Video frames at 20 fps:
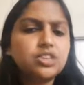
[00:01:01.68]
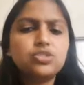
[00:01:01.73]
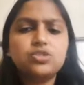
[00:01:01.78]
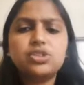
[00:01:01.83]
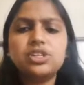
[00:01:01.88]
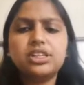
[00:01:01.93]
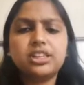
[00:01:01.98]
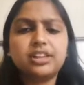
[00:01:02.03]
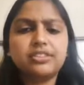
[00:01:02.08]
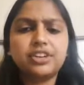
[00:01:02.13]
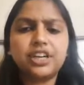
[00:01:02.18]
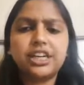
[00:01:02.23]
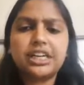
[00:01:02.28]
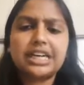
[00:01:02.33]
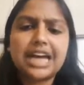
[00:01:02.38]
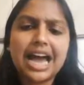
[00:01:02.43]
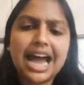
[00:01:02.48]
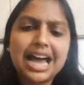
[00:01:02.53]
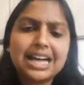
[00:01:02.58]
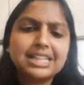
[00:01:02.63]
delivery
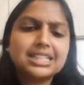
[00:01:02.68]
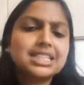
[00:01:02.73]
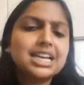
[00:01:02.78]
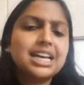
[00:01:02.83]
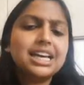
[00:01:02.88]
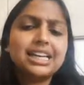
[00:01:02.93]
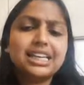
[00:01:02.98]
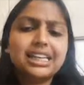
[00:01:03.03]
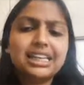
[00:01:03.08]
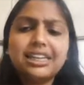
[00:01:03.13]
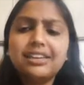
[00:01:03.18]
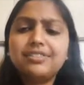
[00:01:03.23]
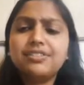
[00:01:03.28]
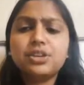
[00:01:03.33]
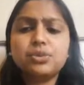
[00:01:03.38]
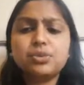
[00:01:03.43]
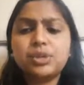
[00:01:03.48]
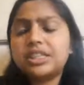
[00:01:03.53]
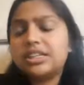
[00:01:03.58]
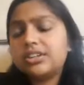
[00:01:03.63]
in ads,
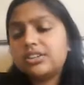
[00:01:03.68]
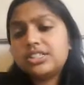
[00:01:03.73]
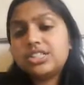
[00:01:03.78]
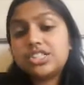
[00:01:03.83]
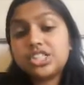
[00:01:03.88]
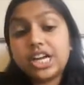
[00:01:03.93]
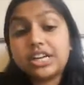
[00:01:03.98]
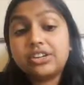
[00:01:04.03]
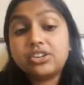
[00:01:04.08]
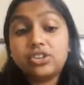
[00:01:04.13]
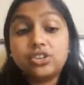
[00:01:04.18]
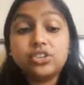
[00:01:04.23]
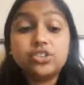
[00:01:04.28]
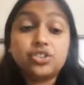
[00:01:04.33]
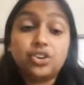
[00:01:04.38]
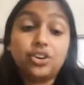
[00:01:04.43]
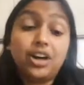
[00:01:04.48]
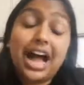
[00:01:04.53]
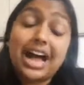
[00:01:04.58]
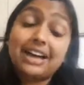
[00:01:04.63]
even when there's gender
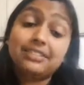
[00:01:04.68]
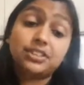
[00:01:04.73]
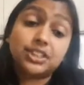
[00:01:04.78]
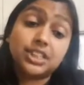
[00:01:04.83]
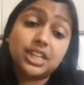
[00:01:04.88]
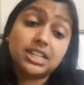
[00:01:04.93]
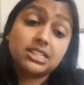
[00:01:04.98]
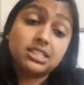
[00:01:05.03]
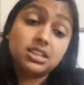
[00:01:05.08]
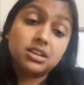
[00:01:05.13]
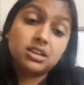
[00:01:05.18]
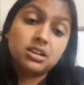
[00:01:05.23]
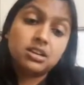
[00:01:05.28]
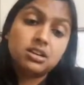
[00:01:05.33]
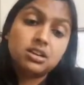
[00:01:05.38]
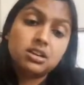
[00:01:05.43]
neutral advertising.